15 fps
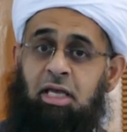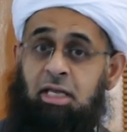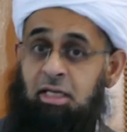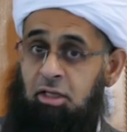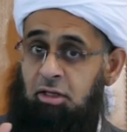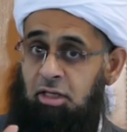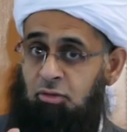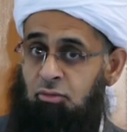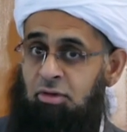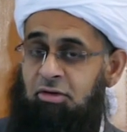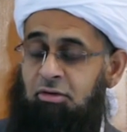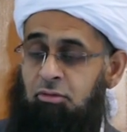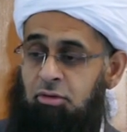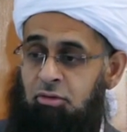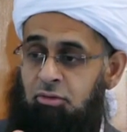Any
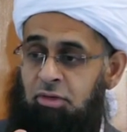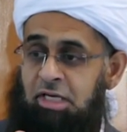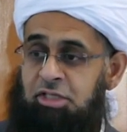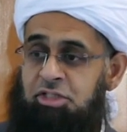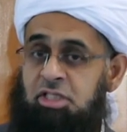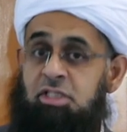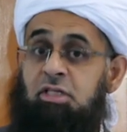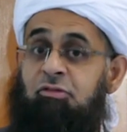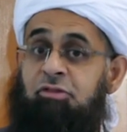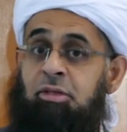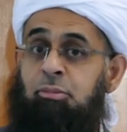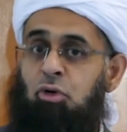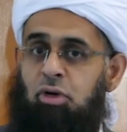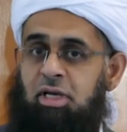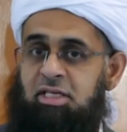religions of the
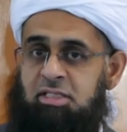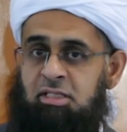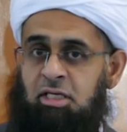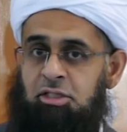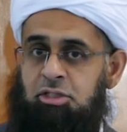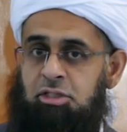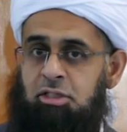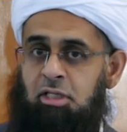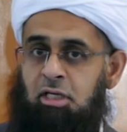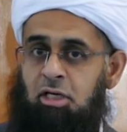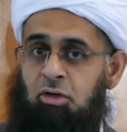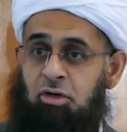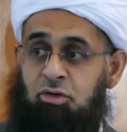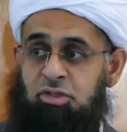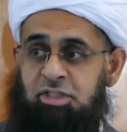book as such,
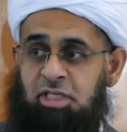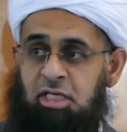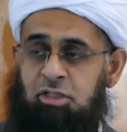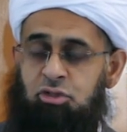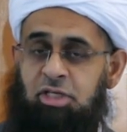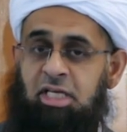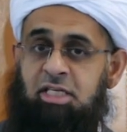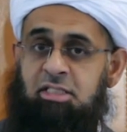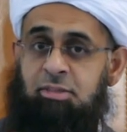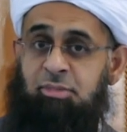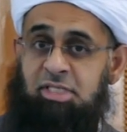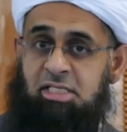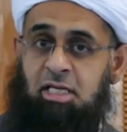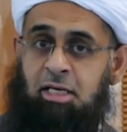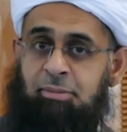Christianity, Judaism,
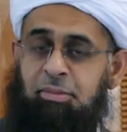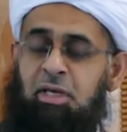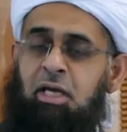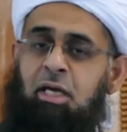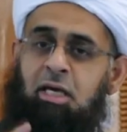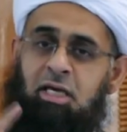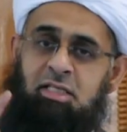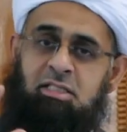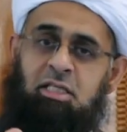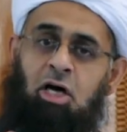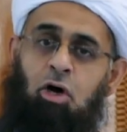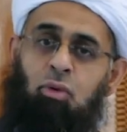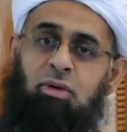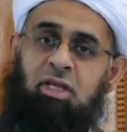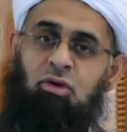Islam, it's the
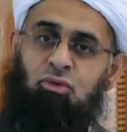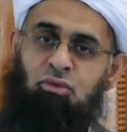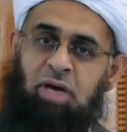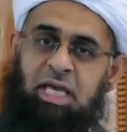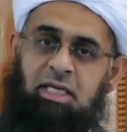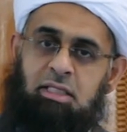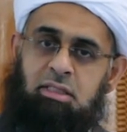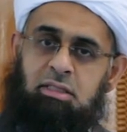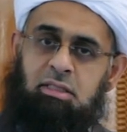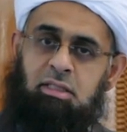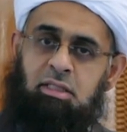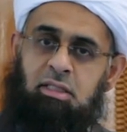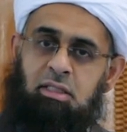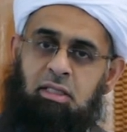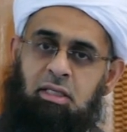only right
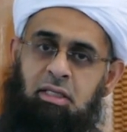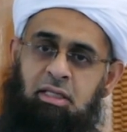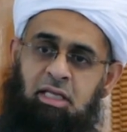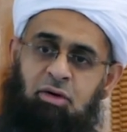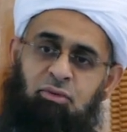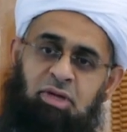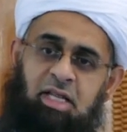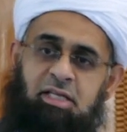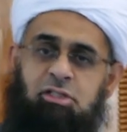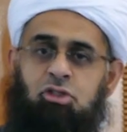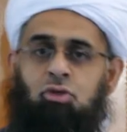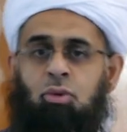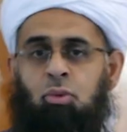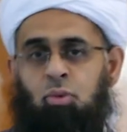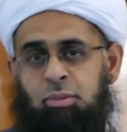that relates
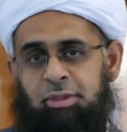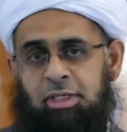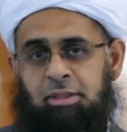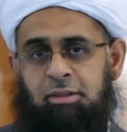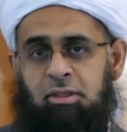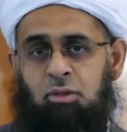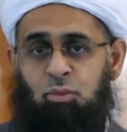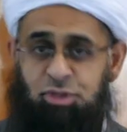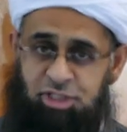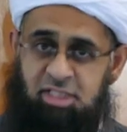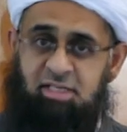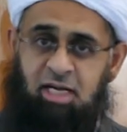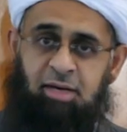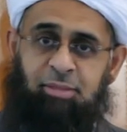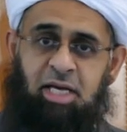to a woman, which
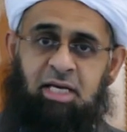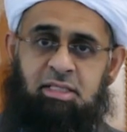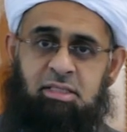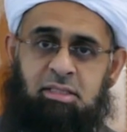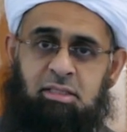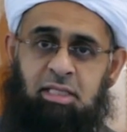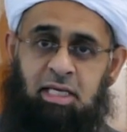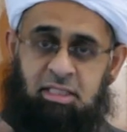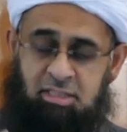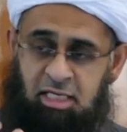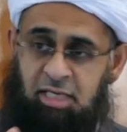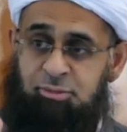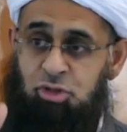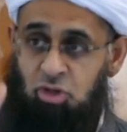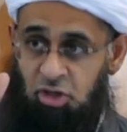Islam has. That
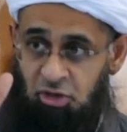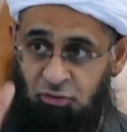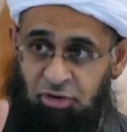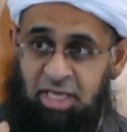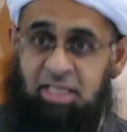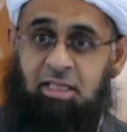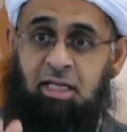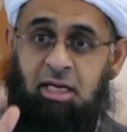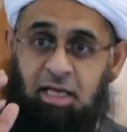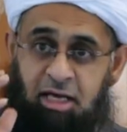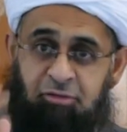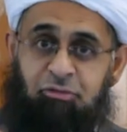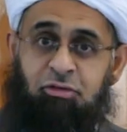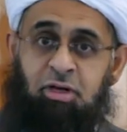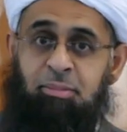Islam's got a right that
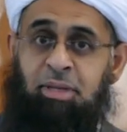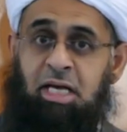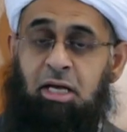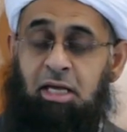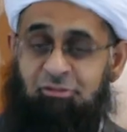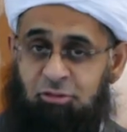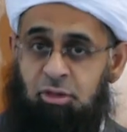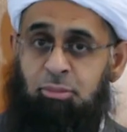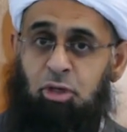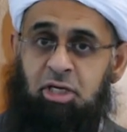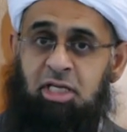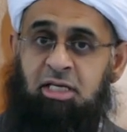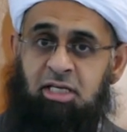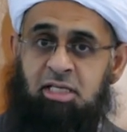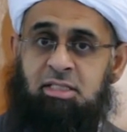
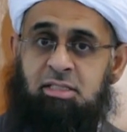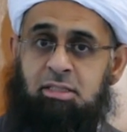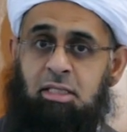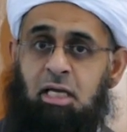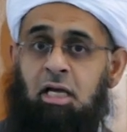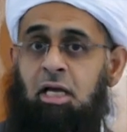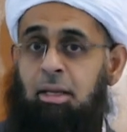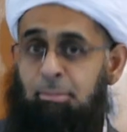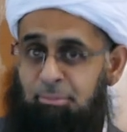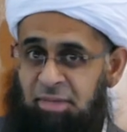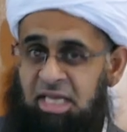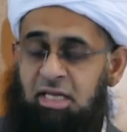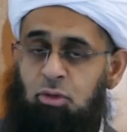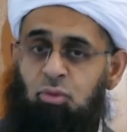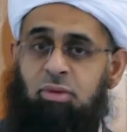everybody does,
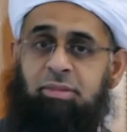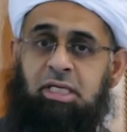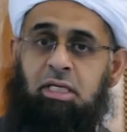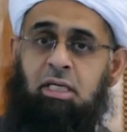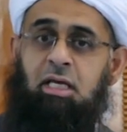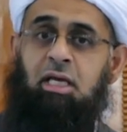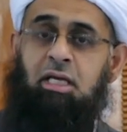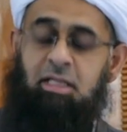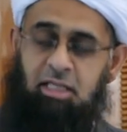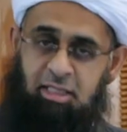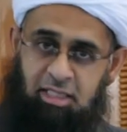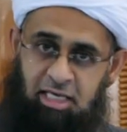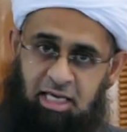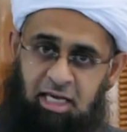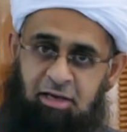men and women, that
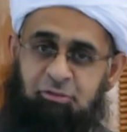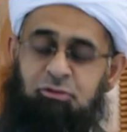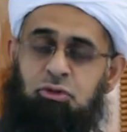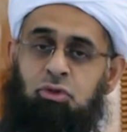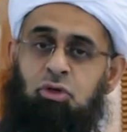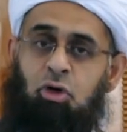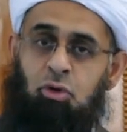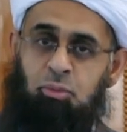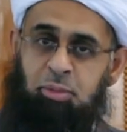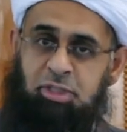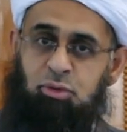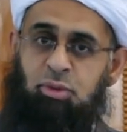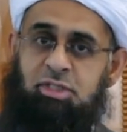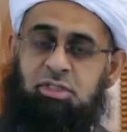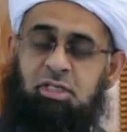they have to go
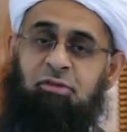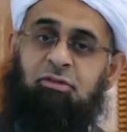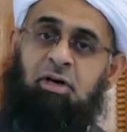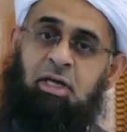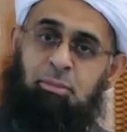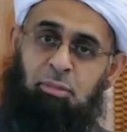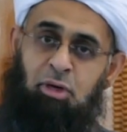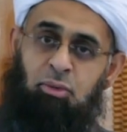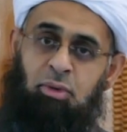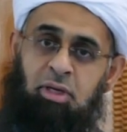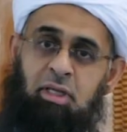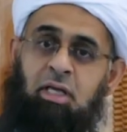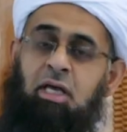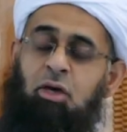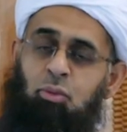between Safa and Marwa,
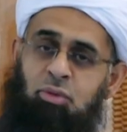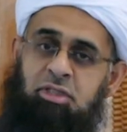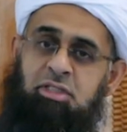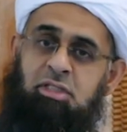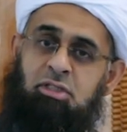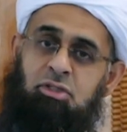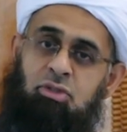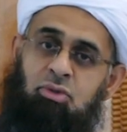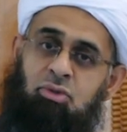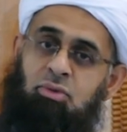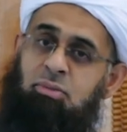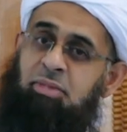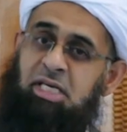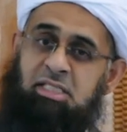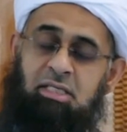which is
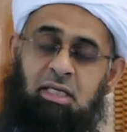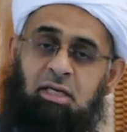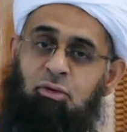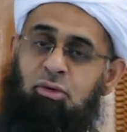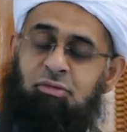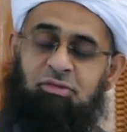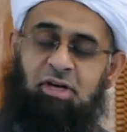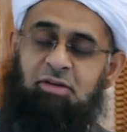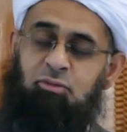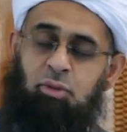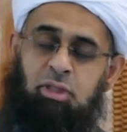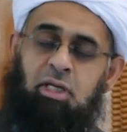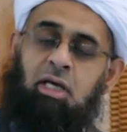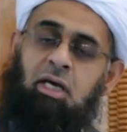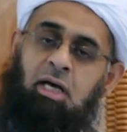to basically revive
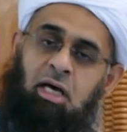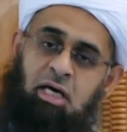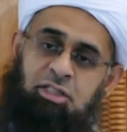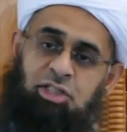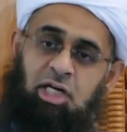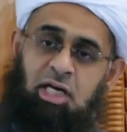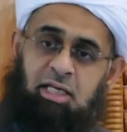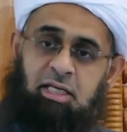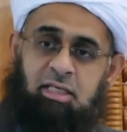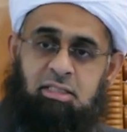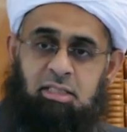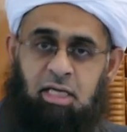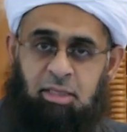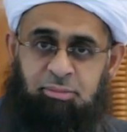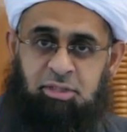what Hajar alayhi
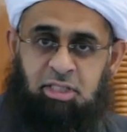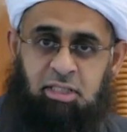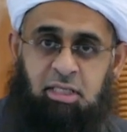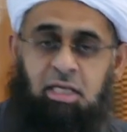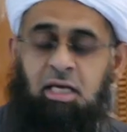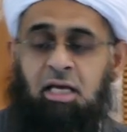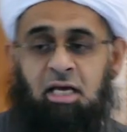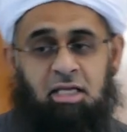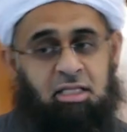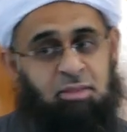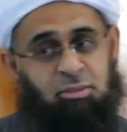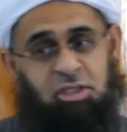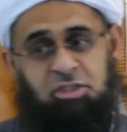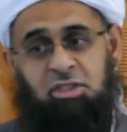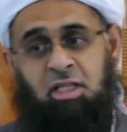salam did. And then
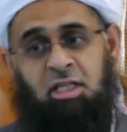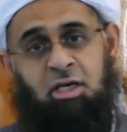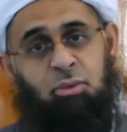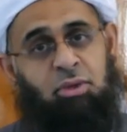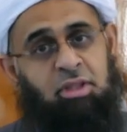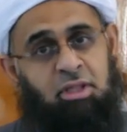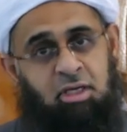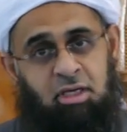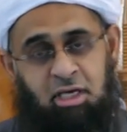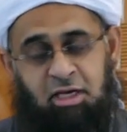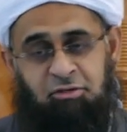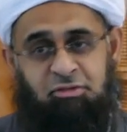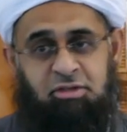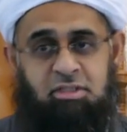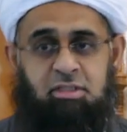mashallah, with her
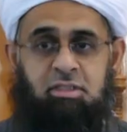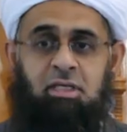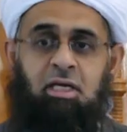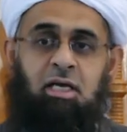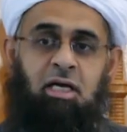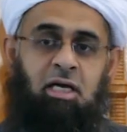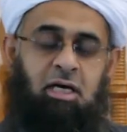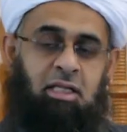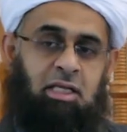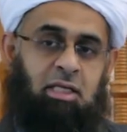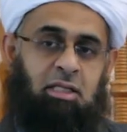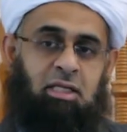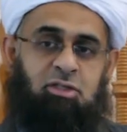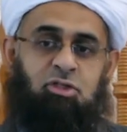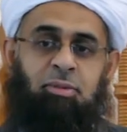efforts, and
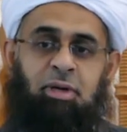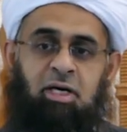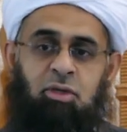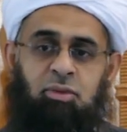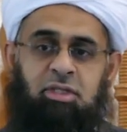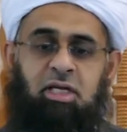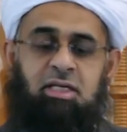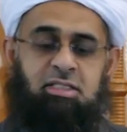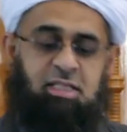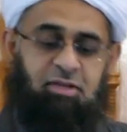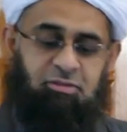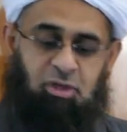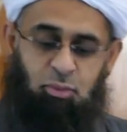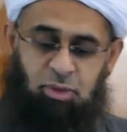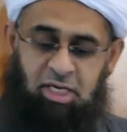Allah subhanahu wa ta'ala's
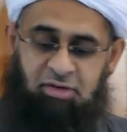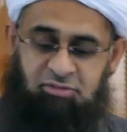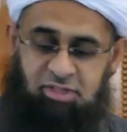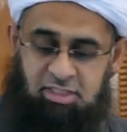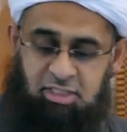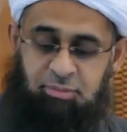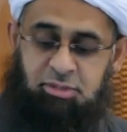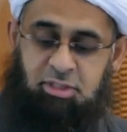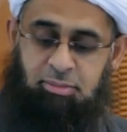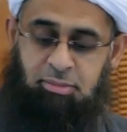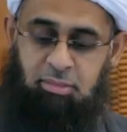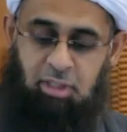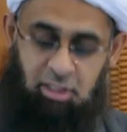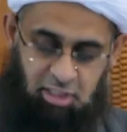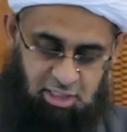giving, we have the Zamzam
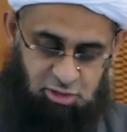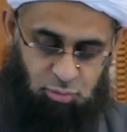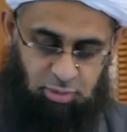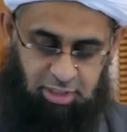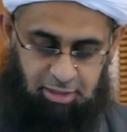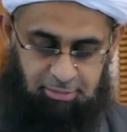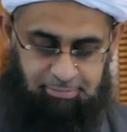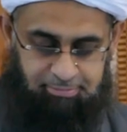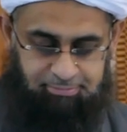as well.